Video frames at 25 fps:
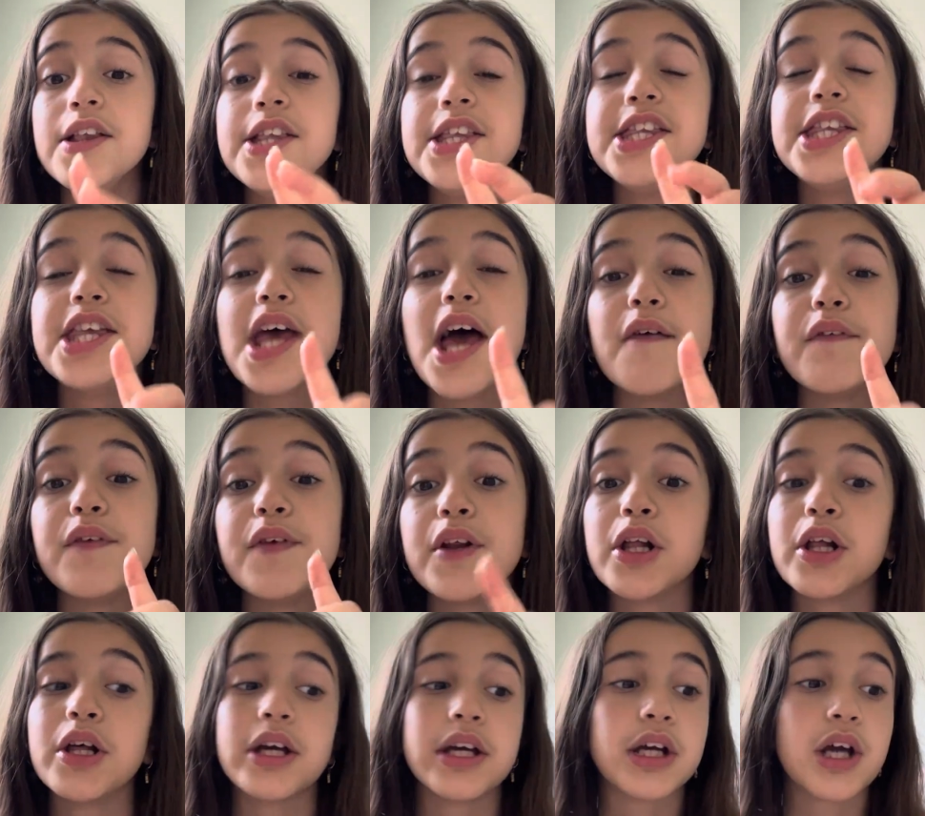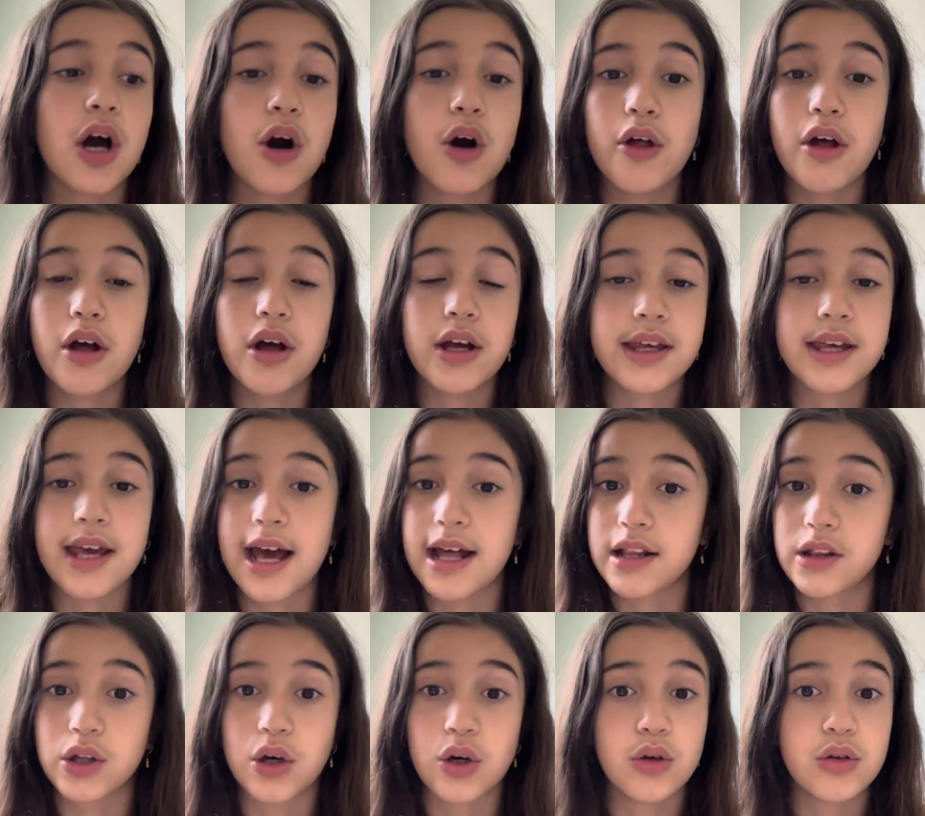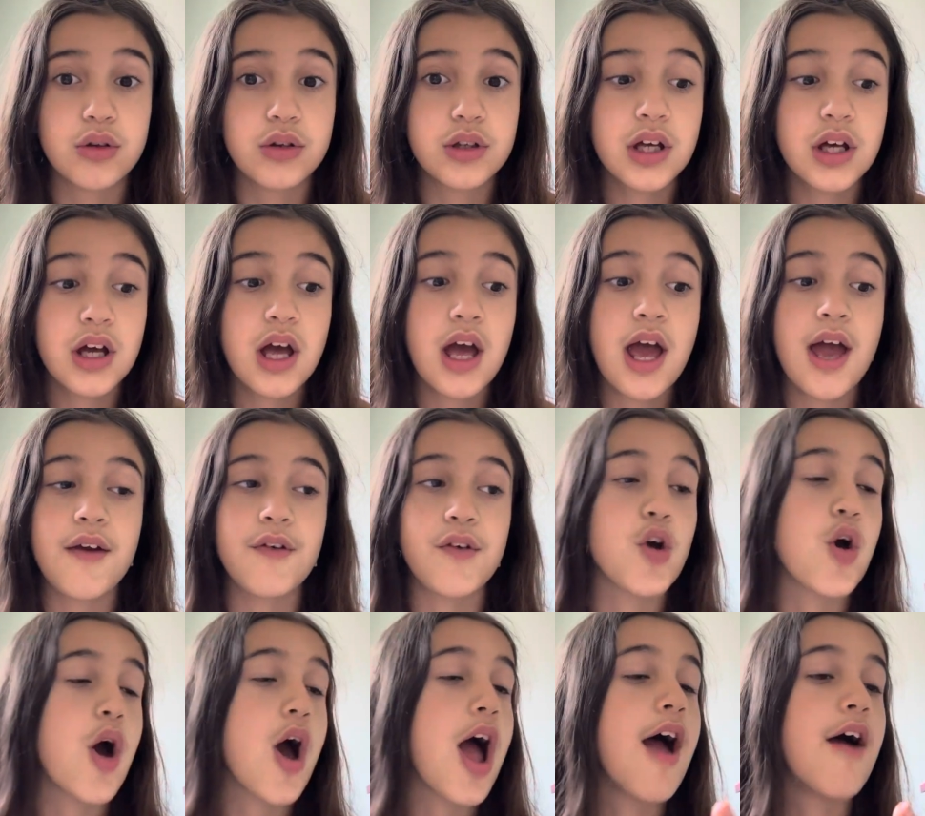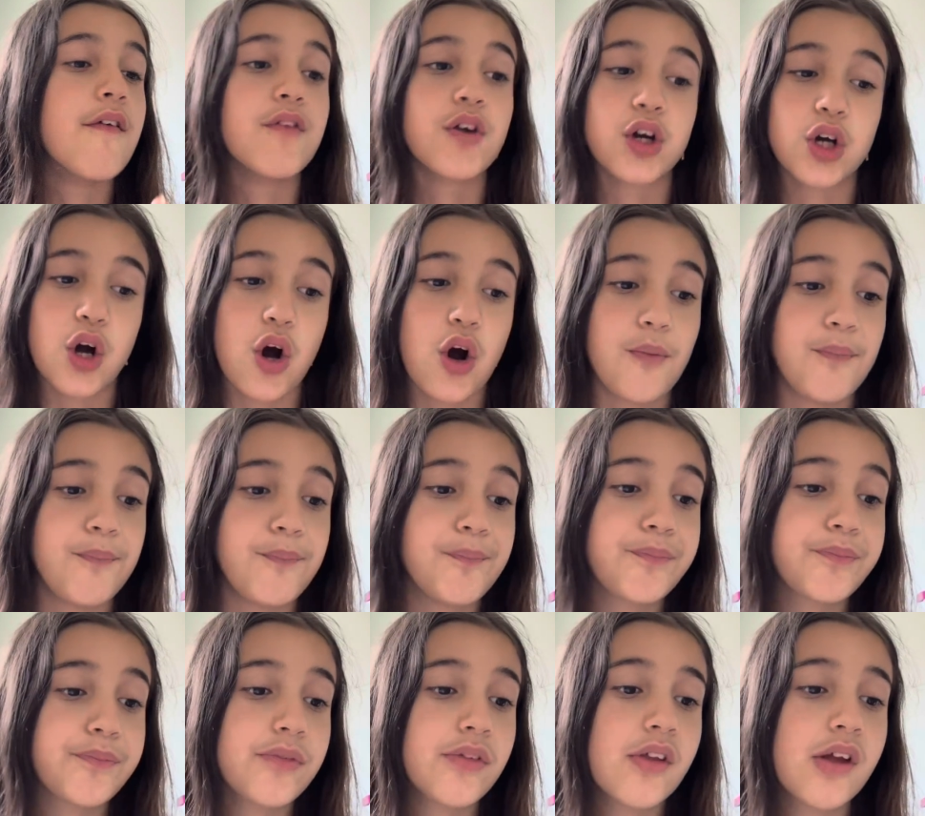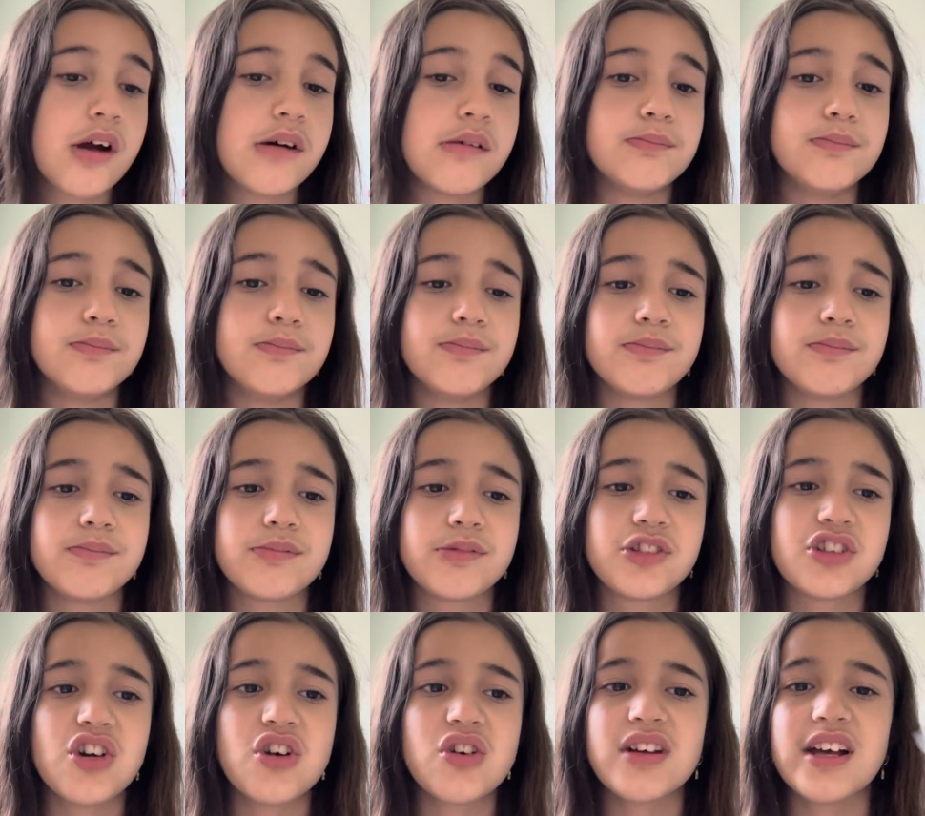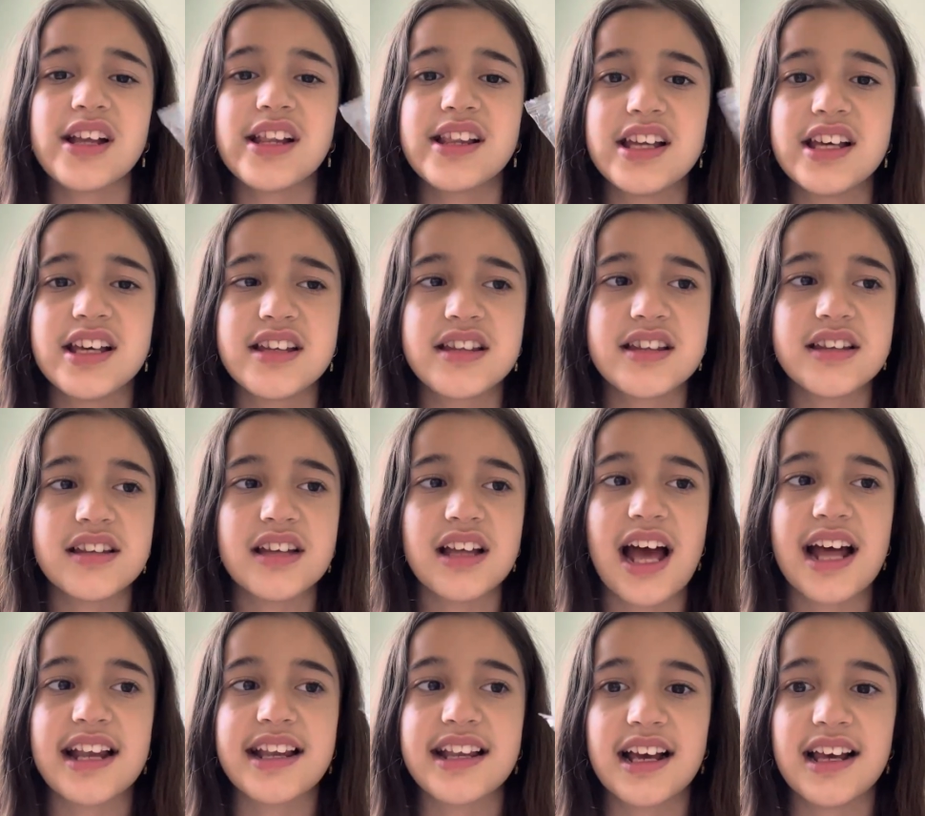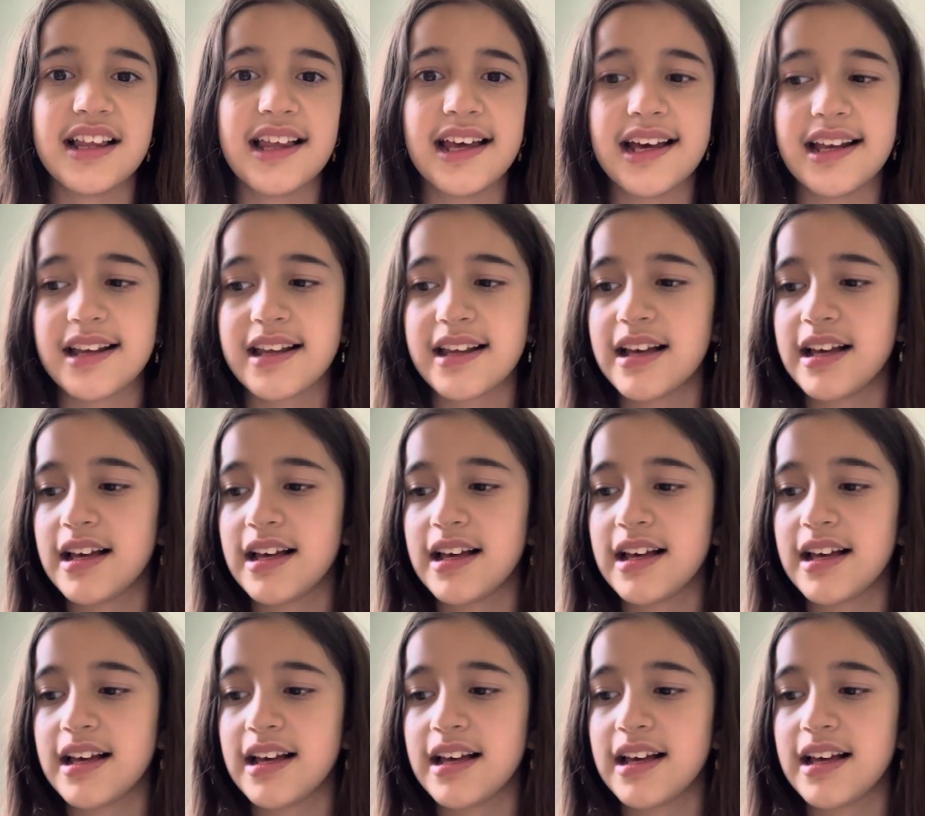Definitely go get those if you ever go. Don't get these at Thailand.